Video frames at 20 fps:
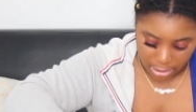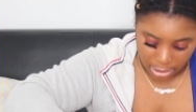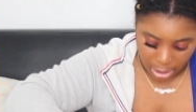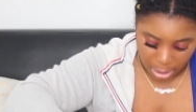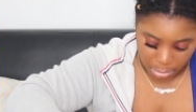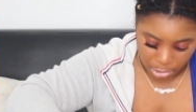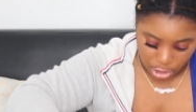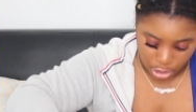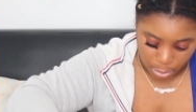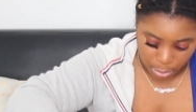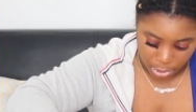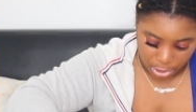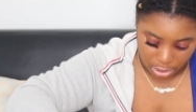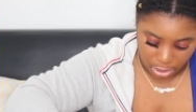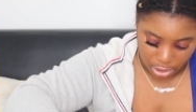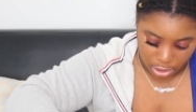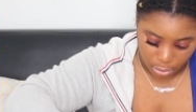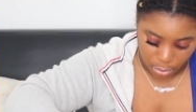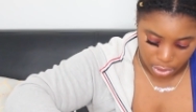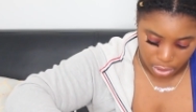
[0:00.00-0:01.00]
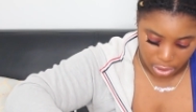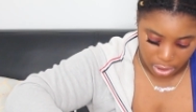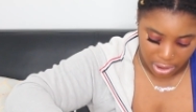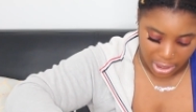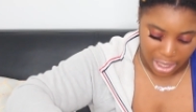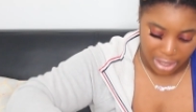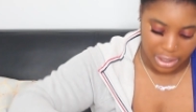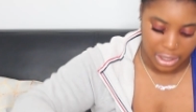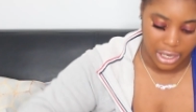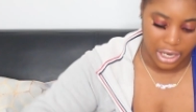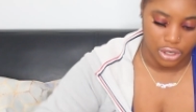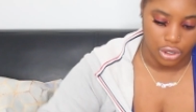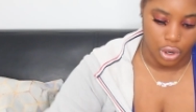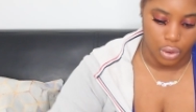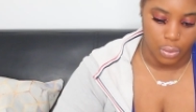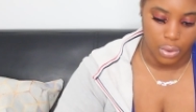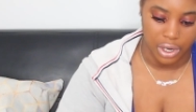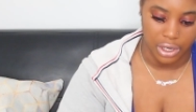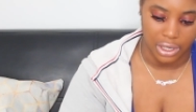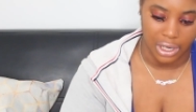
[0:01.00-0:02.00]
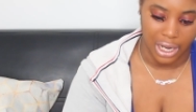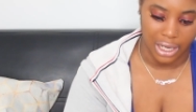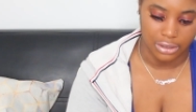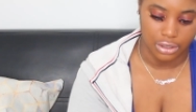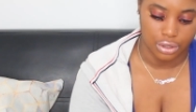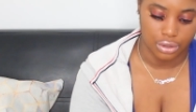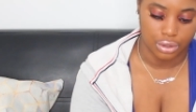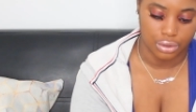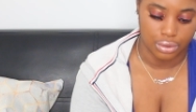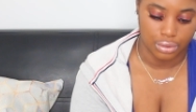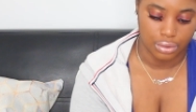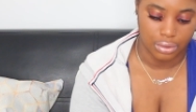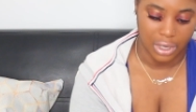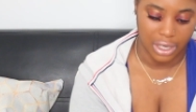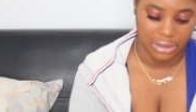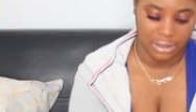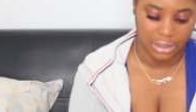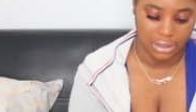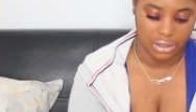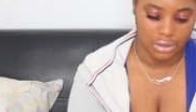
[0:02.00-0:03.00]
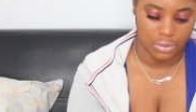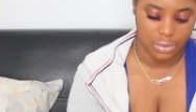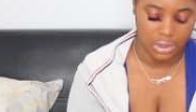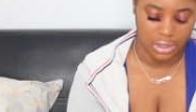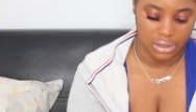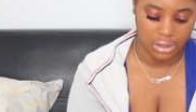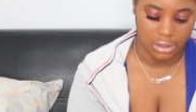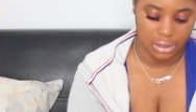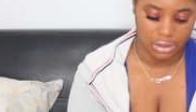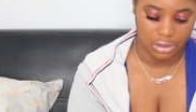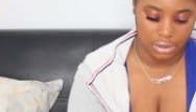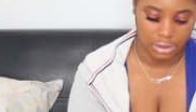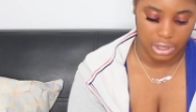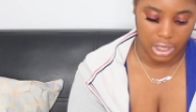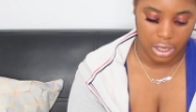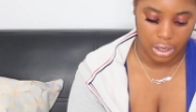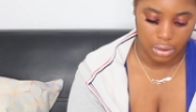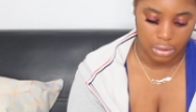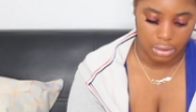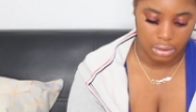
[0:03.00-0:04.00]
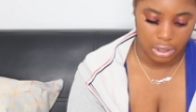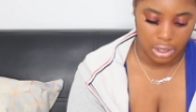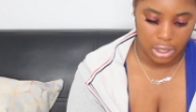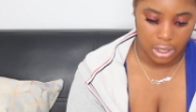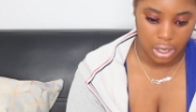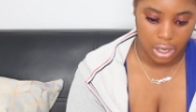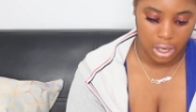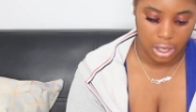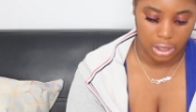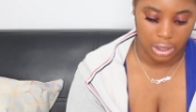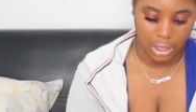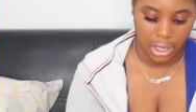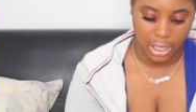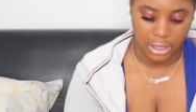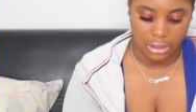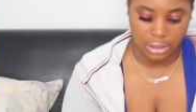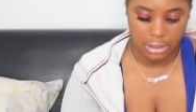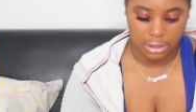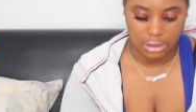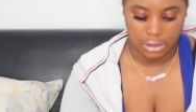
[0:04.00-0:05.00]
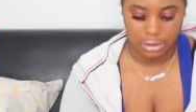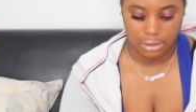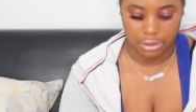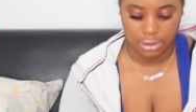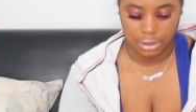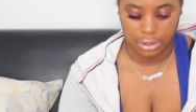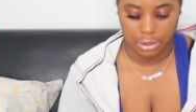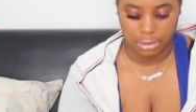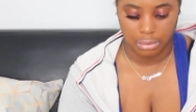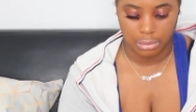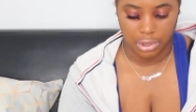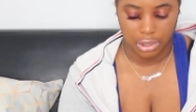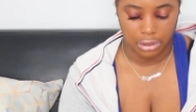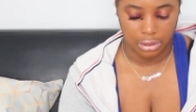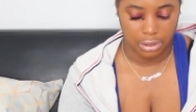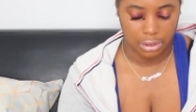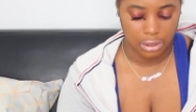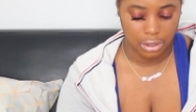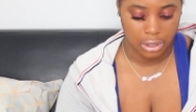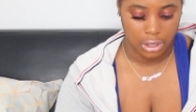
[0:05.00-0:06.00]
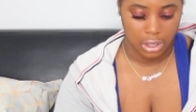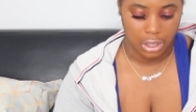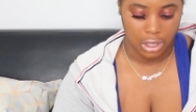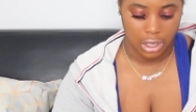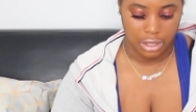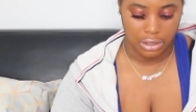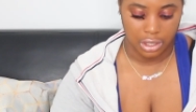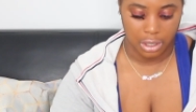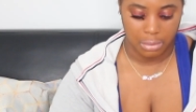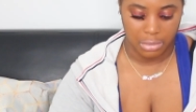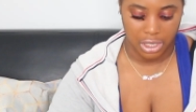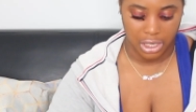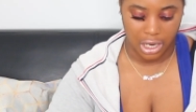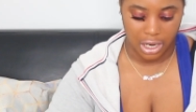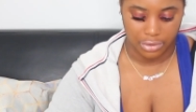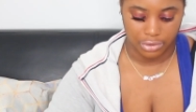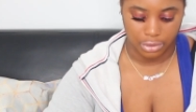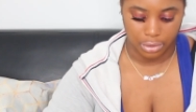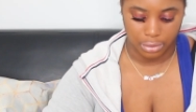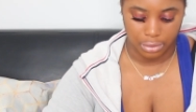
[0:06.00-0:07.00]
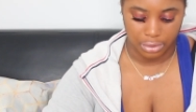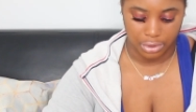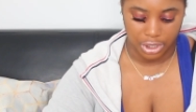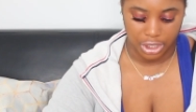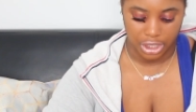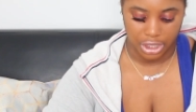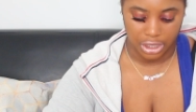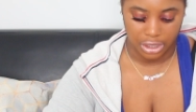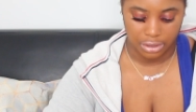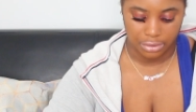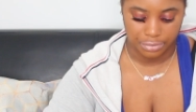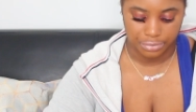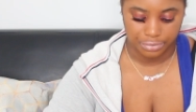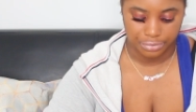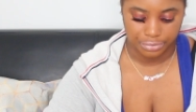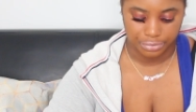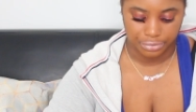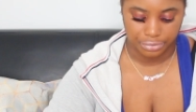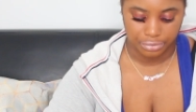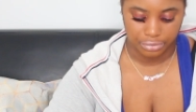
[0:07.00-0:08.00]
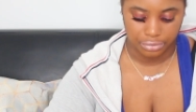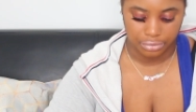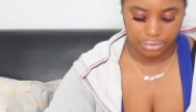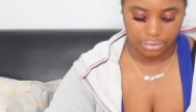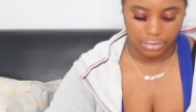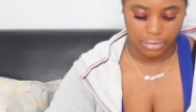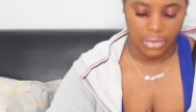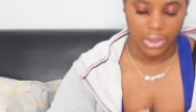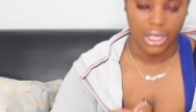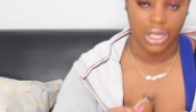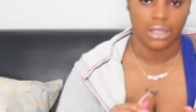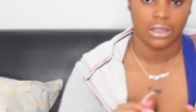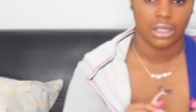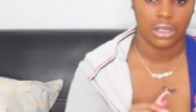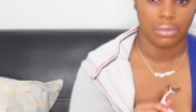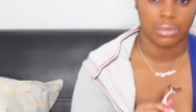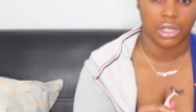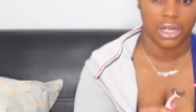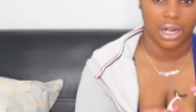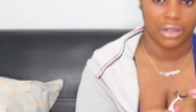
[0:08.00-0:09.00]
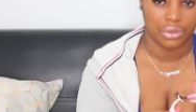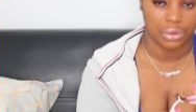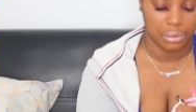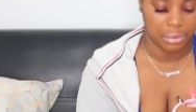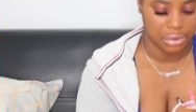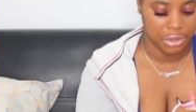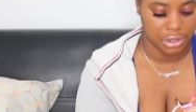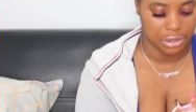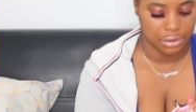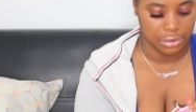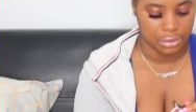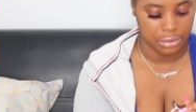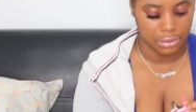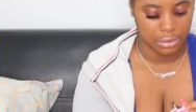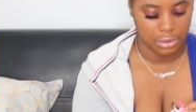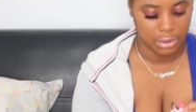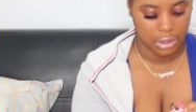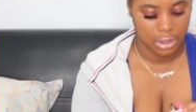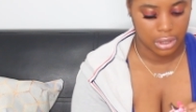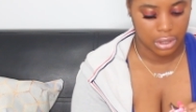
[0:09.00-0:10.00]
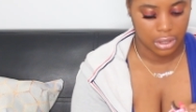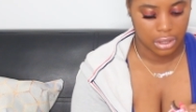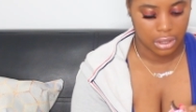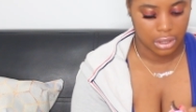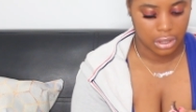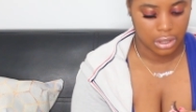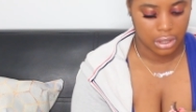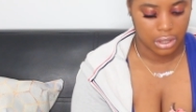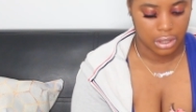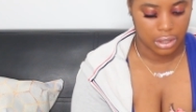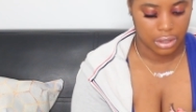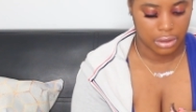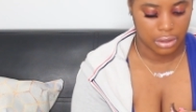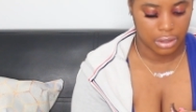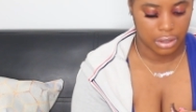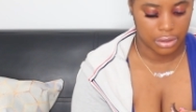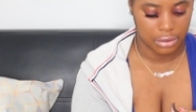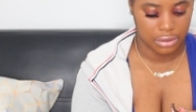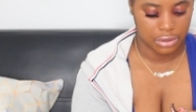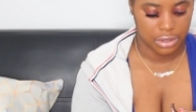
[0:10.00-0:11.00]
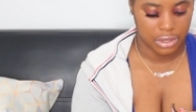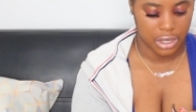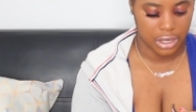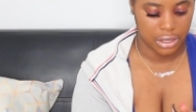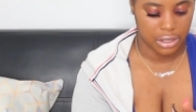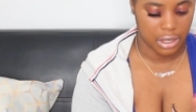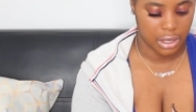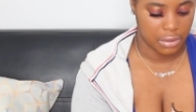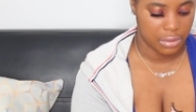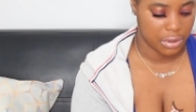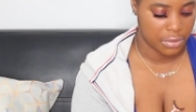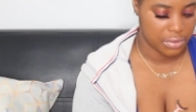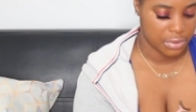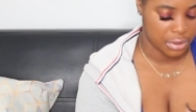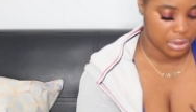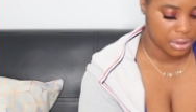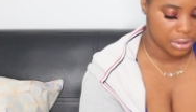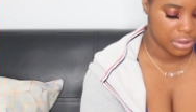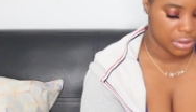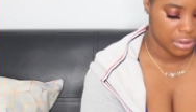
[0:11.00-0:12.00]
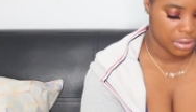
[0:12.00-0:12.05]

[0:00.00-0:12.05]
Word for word: I think I'm gonna just put this one on. Now that I know what not to do, I think this one is gonna turn out a lot easier and better. I think I'm gonna have to re, I think I'm gonna have to redo the other side, however.